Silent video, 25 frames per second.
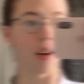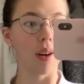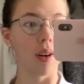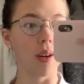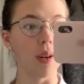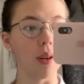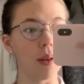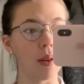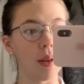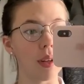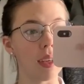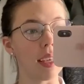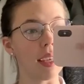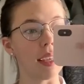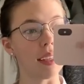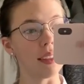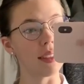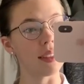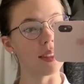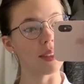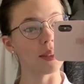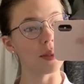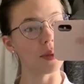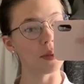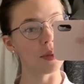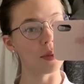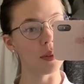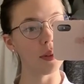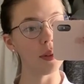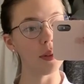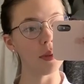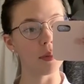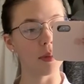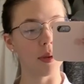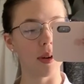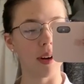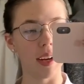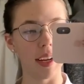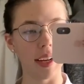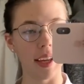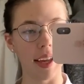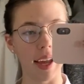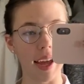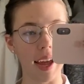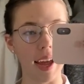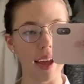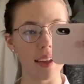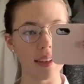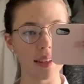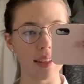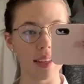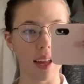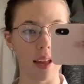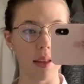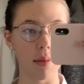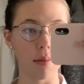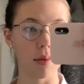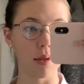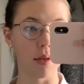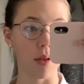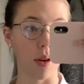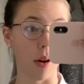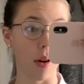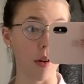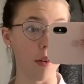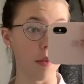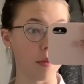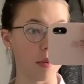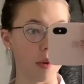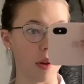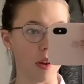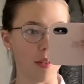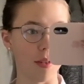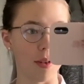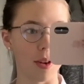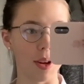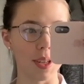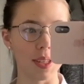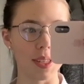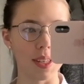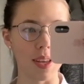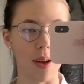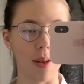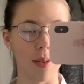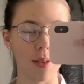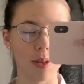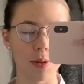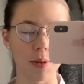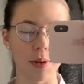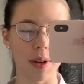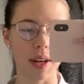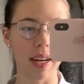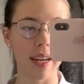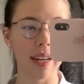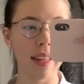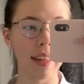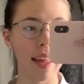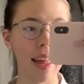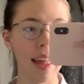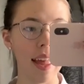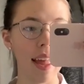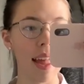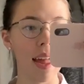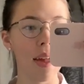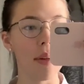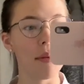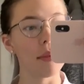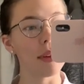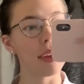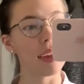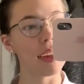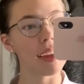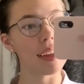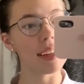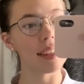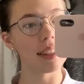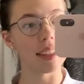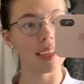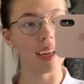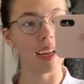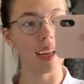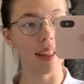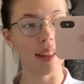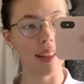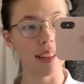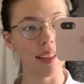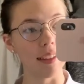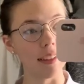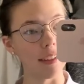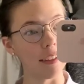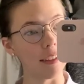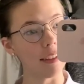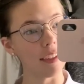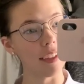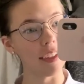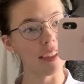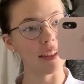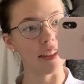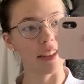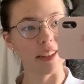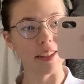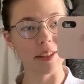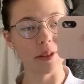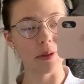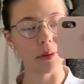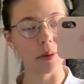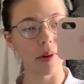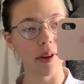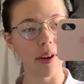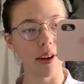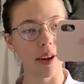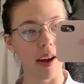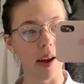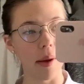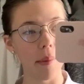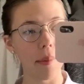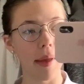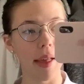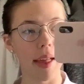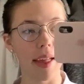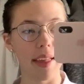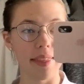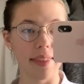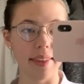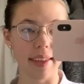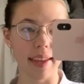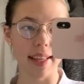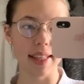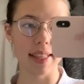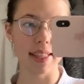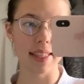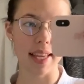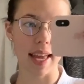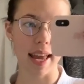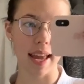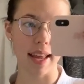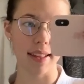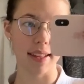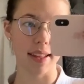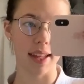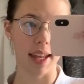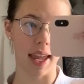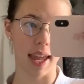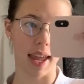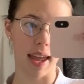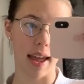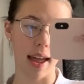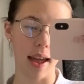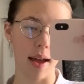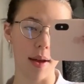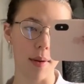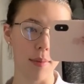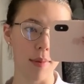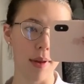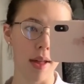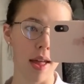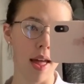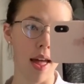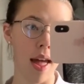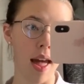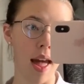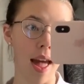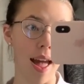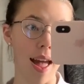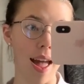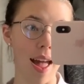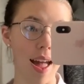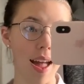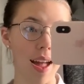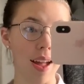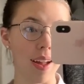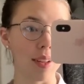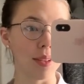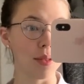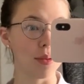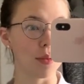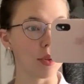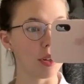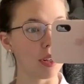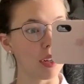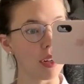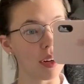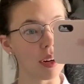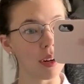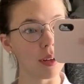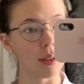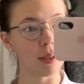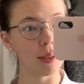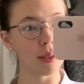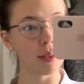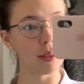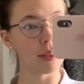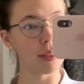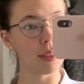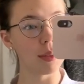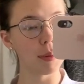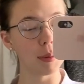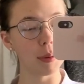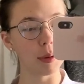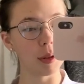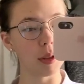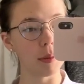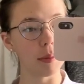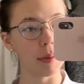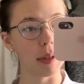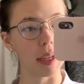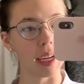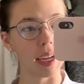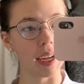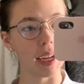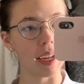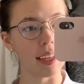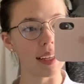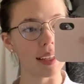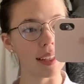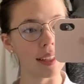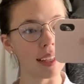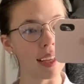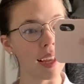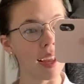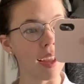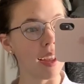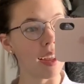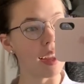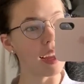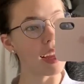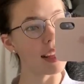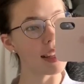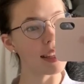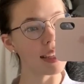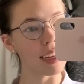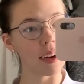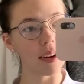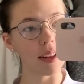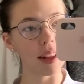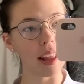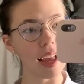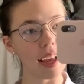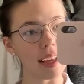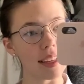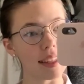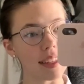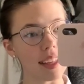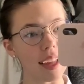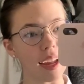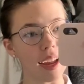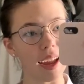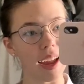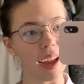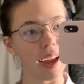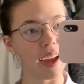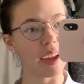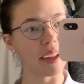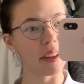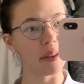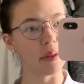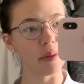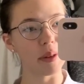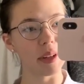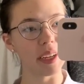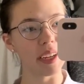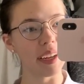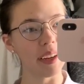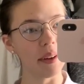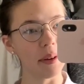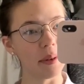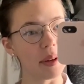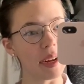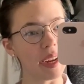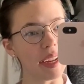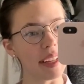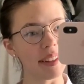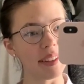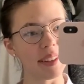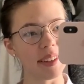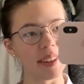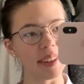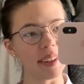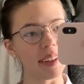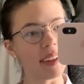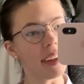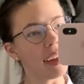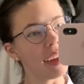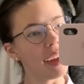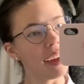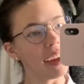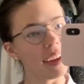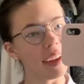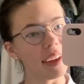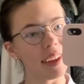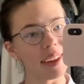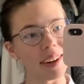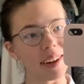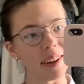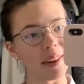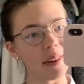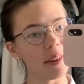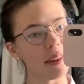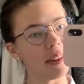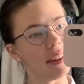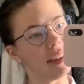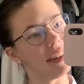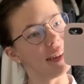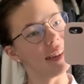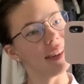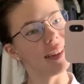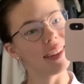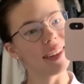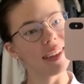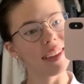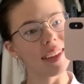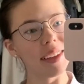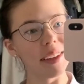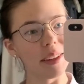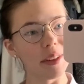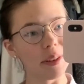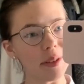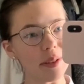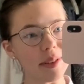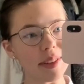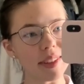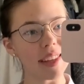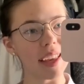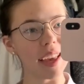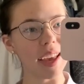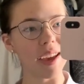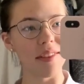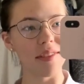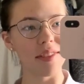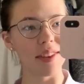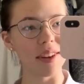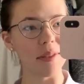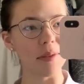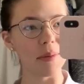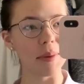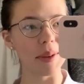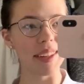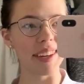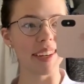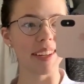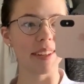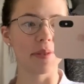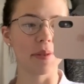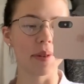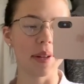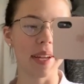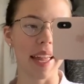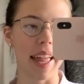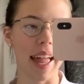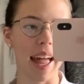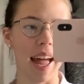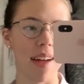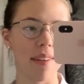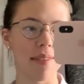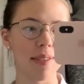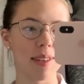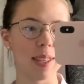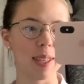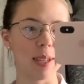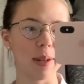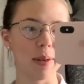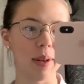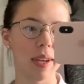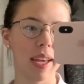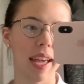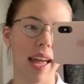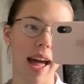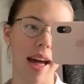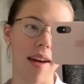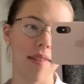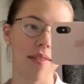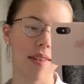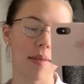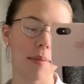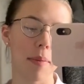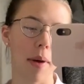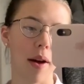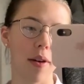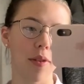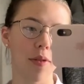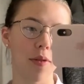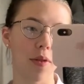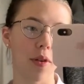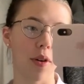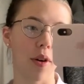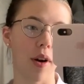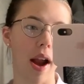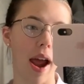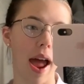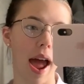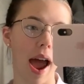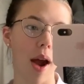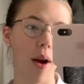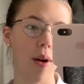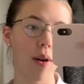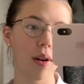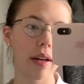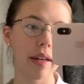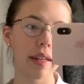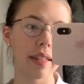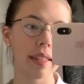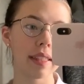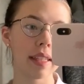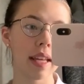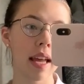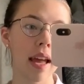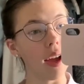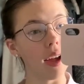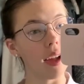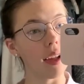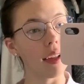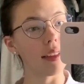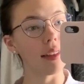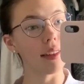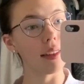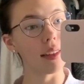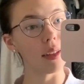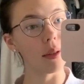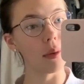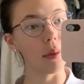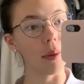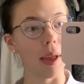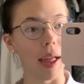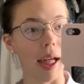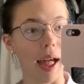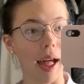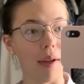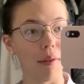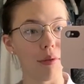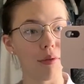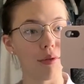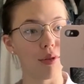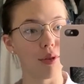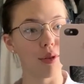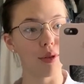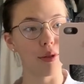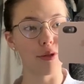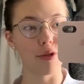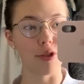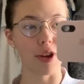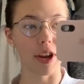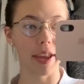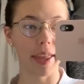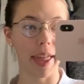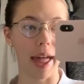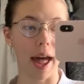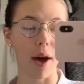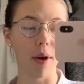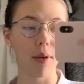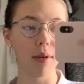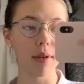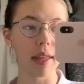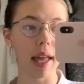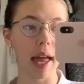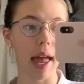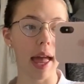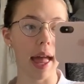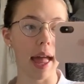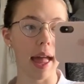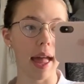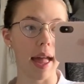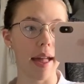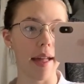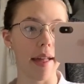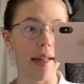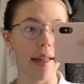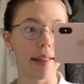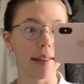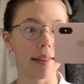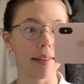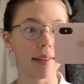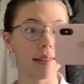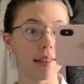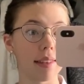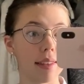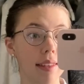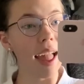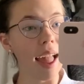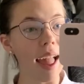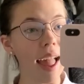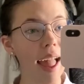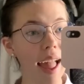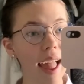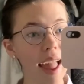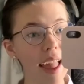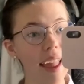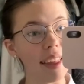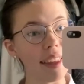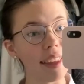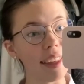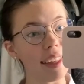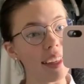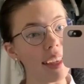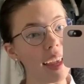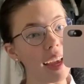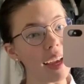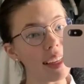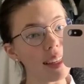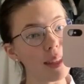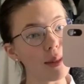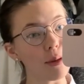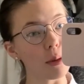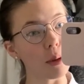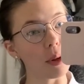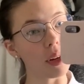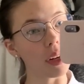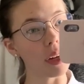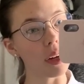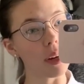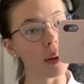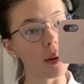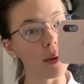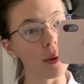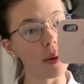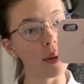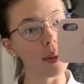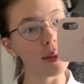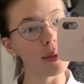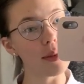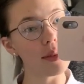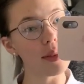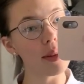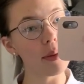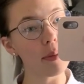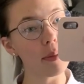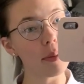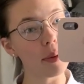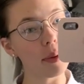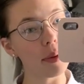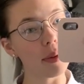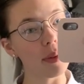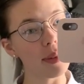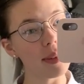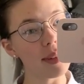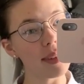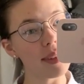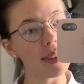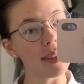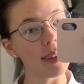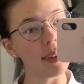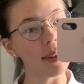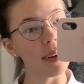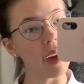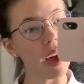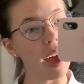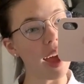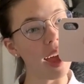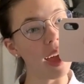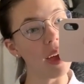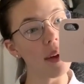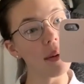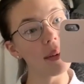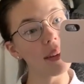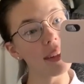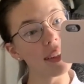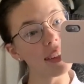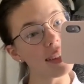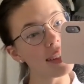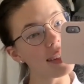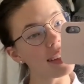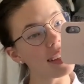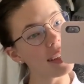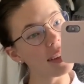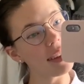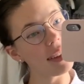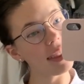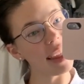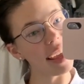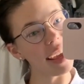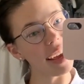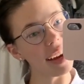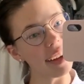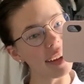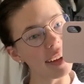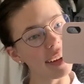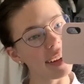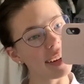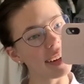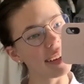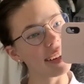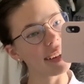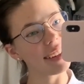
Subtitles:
Okay, so good morning guys, I'm sorry if my voice sounds weird because I literally just woke up and it's 8 a.m. and we're going to the pool because it's our last day and we want to, you know, use every minute we have. So we have about 4 hours until we have to check out. And yes, we're going to the pool, so I will see you there.